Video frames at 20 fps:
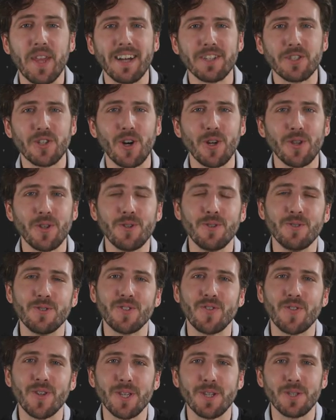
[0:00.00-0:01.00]
that's all the
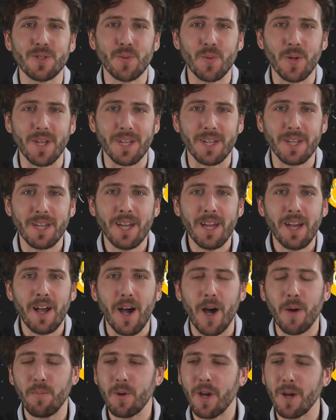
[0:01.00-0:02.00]
news for this week.
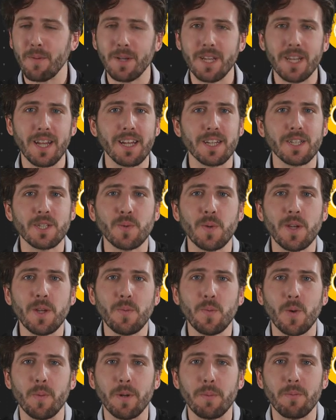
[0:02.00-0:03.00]
Upcoming next week,
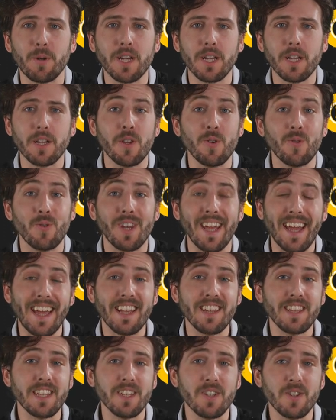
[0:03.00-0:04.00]
we'll be bringing you
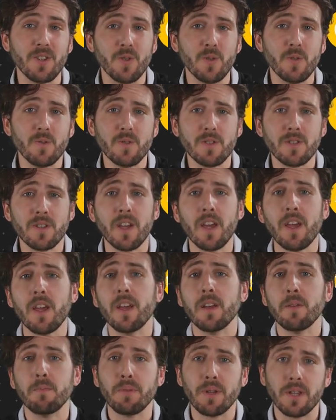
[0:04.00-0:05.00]
daily news.
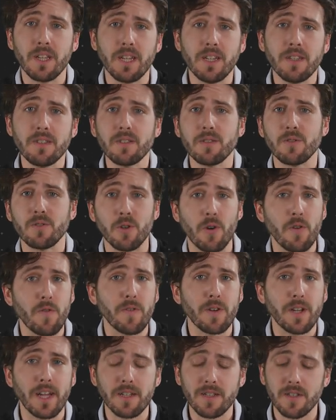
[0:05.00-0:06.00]
Please don't
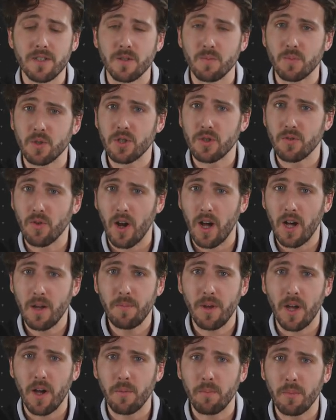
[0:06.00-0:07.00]
forget to
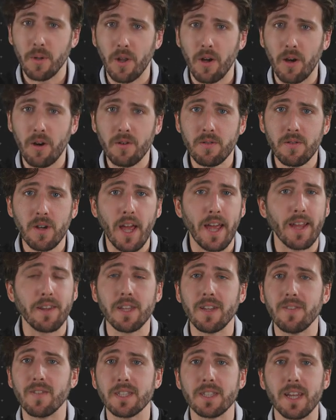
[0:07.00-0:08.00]
subscribe down below and
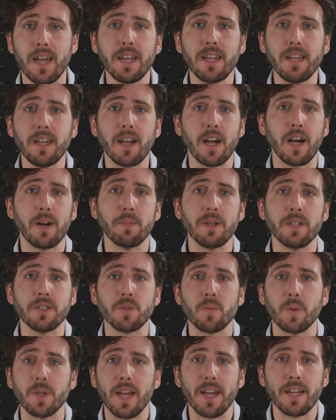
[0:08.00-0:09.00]
leave us any
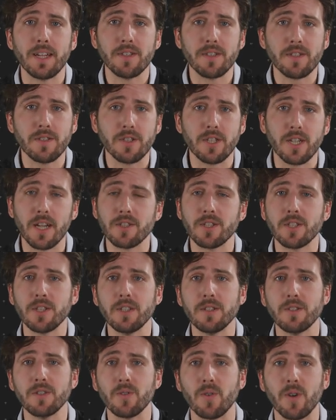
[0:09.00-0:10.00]
comments with any
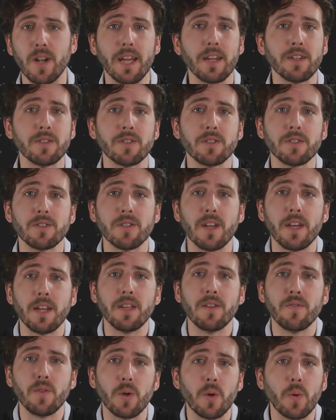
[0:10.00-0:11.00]
suggestions or answers to
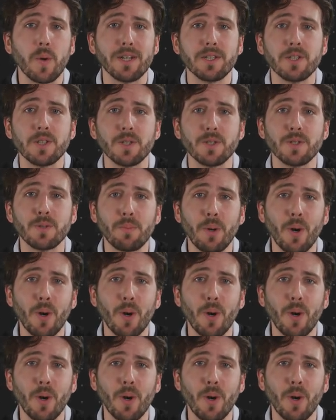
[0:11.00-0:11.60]
any of the questions